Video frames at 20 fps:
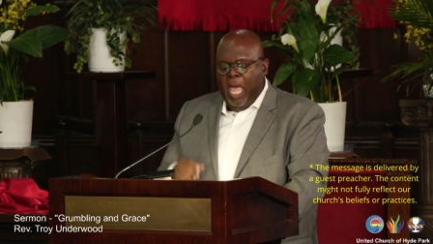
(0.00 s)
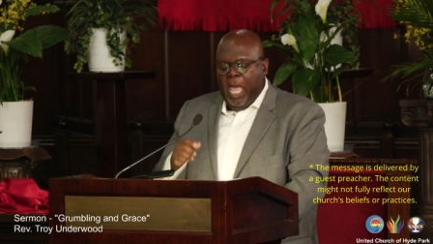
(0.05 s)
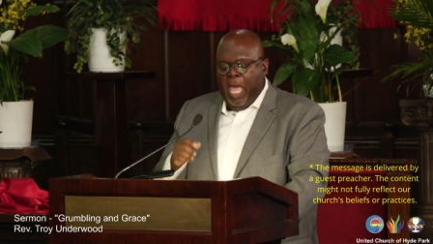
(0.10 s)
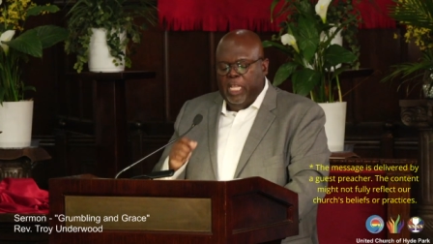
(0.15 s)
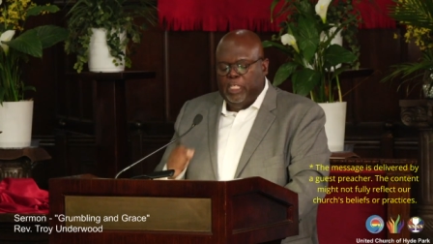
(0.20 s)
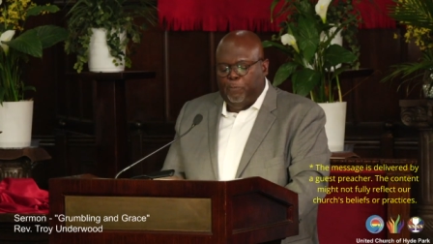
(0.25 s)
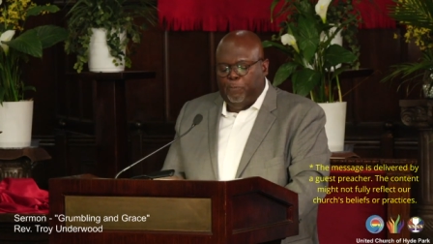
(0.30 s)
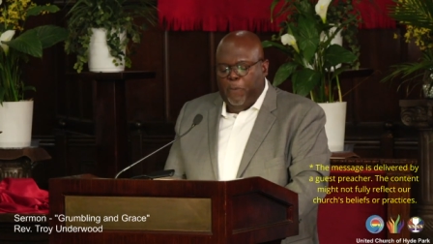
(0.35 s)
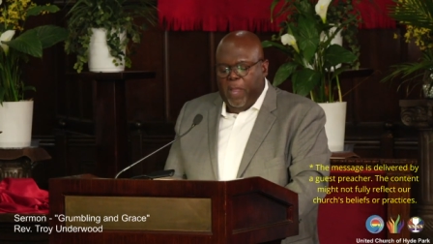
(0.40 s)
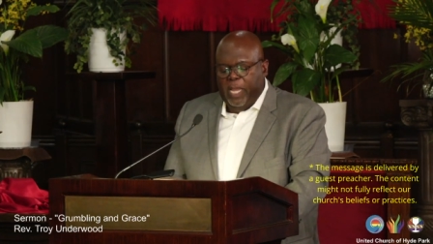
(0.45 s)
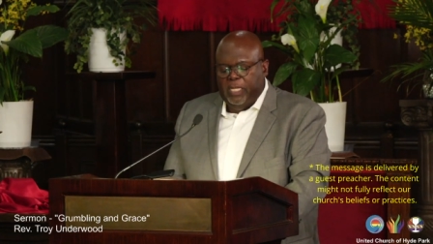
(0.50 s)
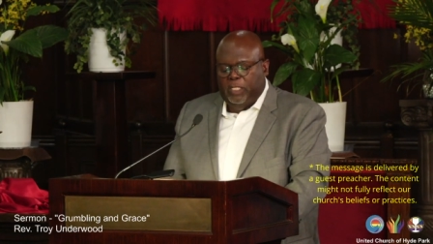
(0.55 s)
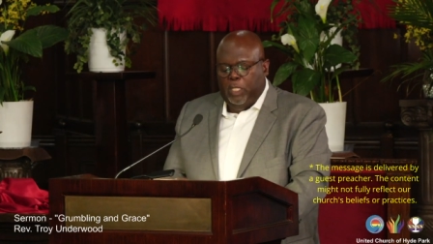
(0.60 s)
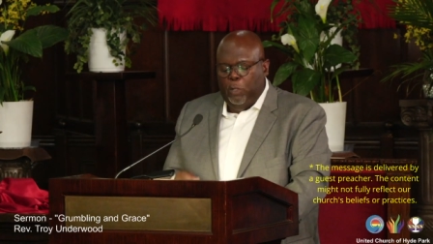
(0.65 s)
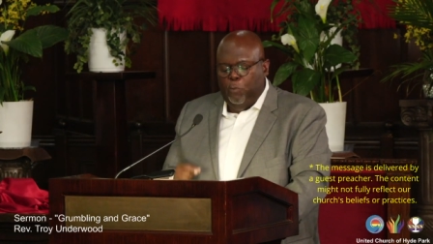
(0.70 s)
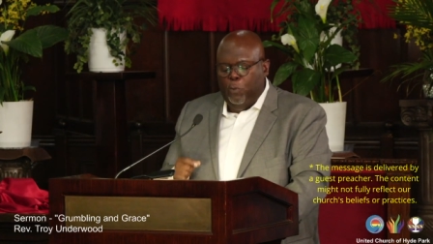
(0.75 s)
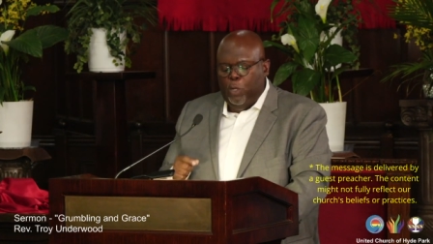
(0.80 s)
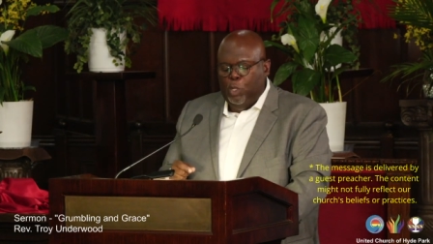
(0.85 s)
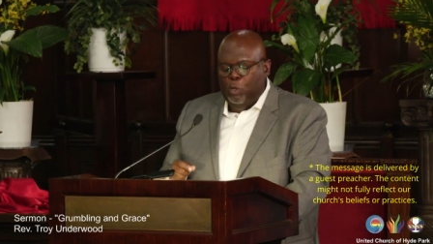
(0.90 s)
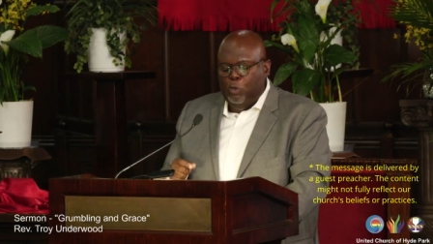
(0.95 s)
especially
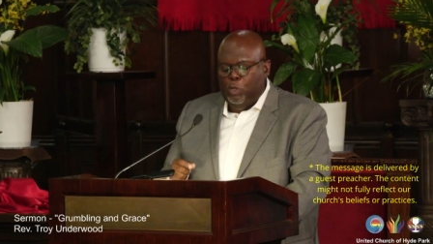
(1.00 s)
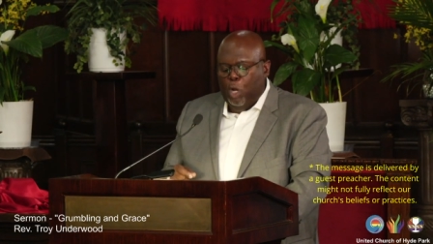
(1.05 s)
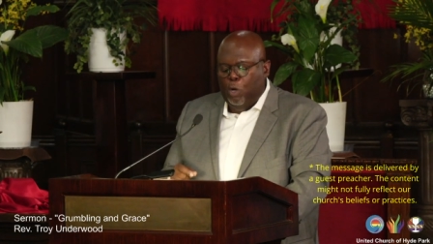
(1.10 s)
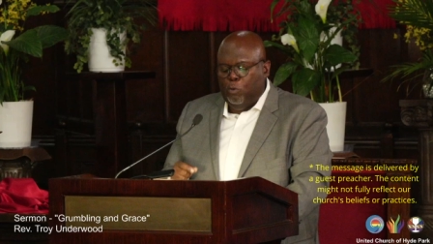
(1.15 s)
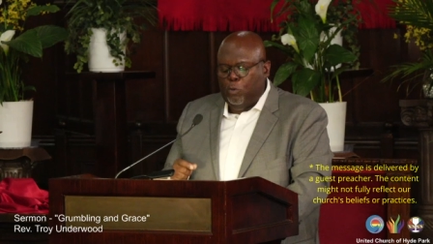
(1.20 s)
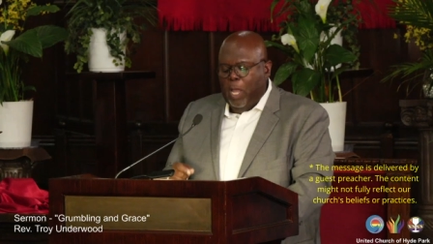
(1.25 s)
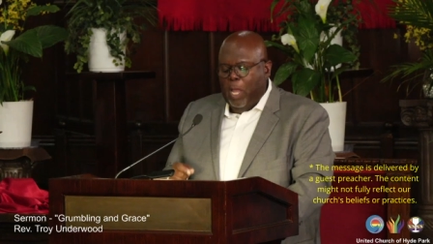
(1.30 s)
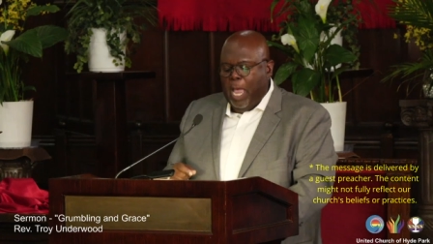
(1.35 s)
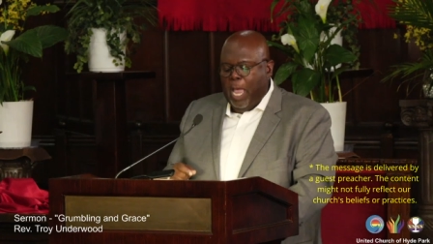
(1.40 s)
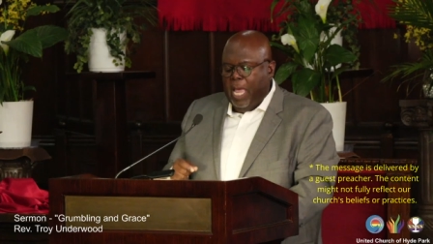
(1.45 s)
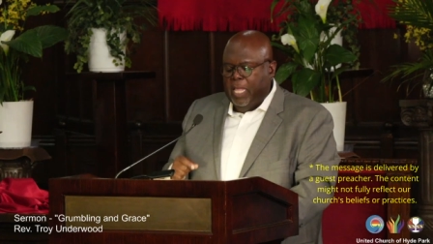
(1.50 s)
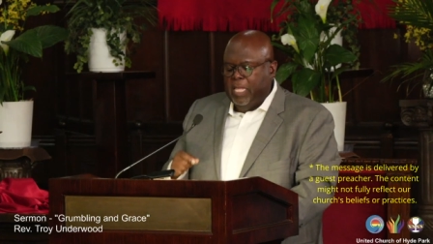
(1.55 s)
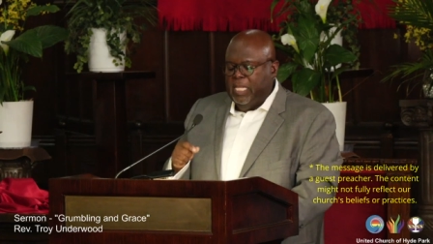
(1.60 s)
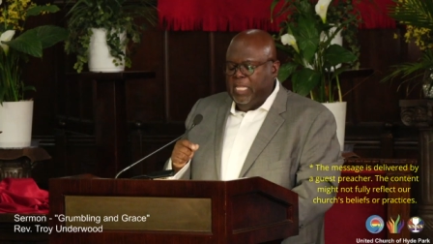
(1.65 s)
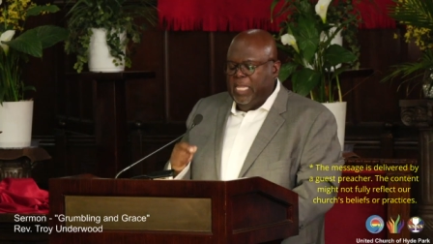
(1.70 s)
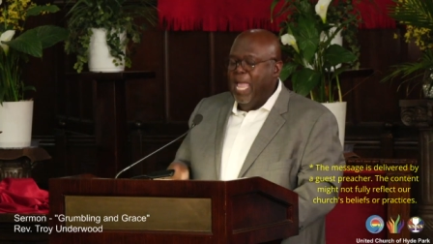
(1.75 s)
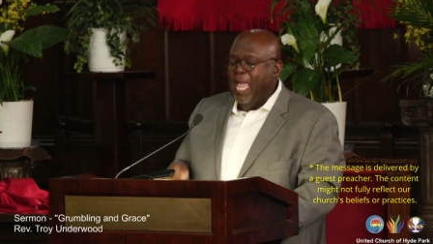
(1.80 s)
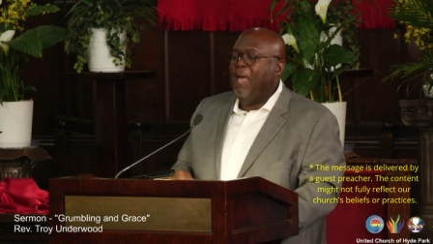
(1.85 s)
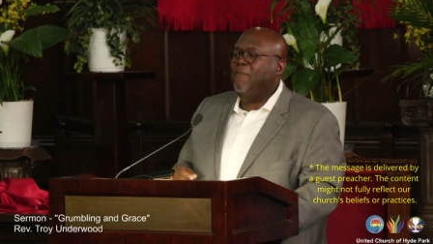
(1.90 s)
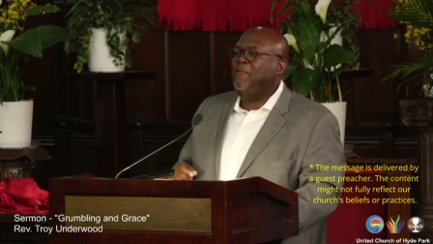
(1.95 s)
when you don't know how to
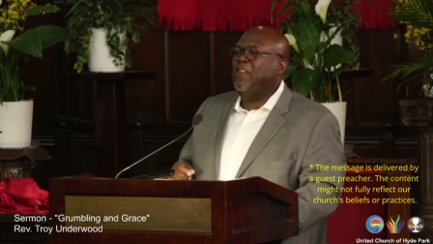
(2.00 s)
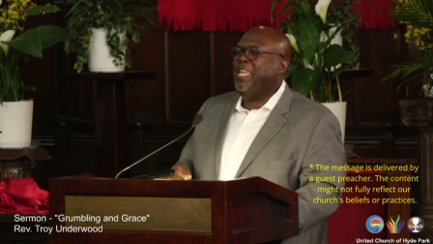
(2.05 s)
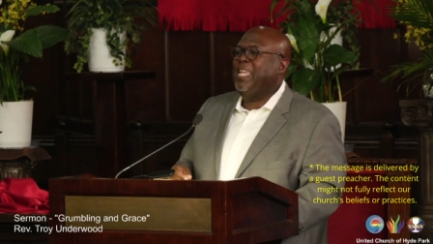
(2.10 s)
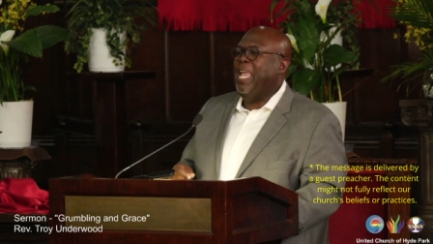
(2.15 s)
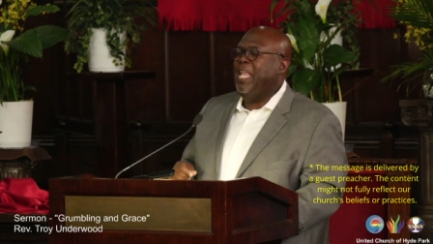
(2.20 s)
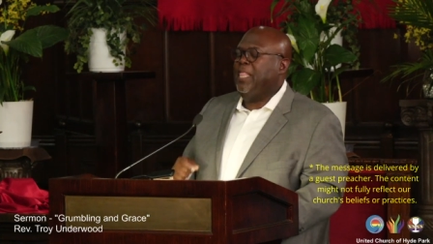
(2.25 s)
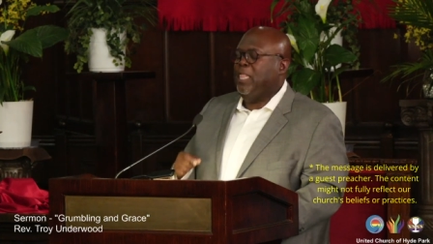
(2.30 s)
navigate